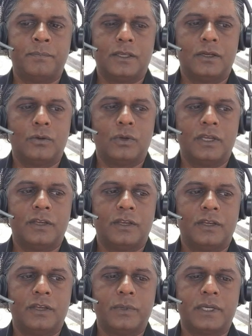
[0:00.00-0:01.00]

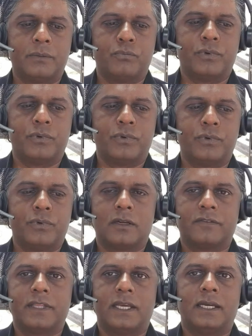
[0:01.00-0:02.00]
if we can bring a
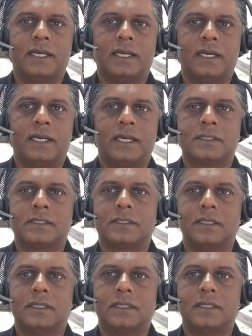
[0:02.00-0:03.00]
lot of their
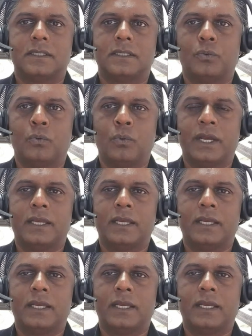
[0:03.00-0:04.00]
ideas into
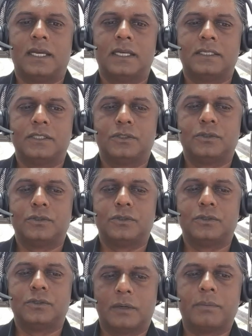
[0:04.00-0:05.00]
ways and tie it into a
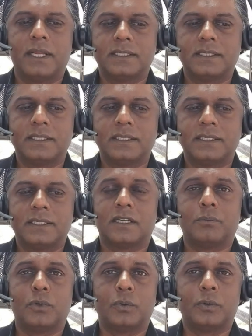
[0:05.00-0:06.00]
marketplace, as an
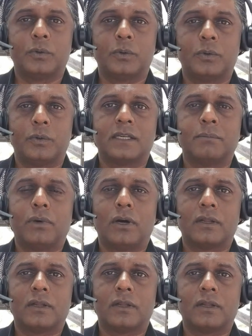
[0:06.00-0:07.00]
example, would be a second
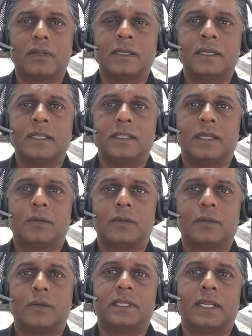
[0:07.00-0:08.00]
part of that. That
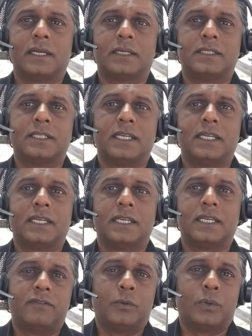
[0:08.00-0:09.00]
would mean that I could take
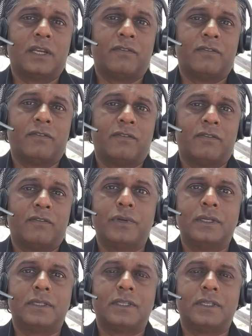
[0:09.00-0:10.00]
effectively whatever I want to
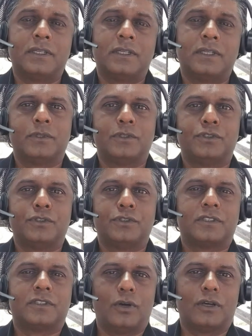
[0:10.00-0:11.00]
print and be able to
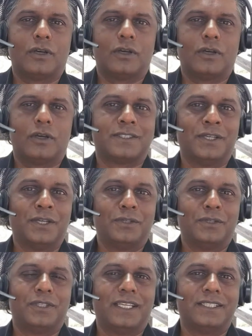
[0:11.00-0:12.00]
use the marketplace
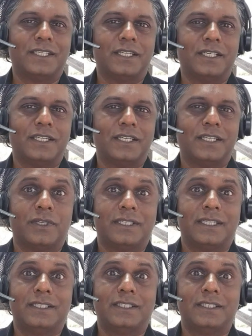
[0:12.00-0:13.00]
to then deliver that
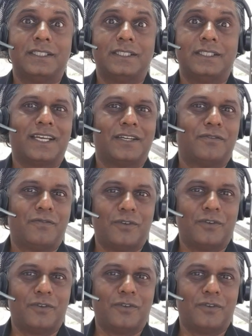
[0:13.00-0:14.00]
print in different kind of
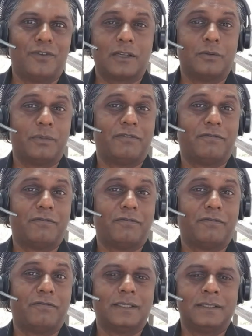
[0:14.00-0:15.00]
formats. And that could be
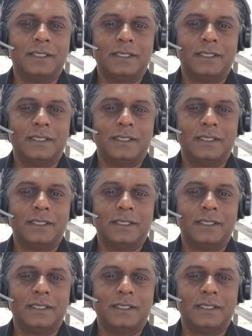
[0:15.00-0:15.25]
physical,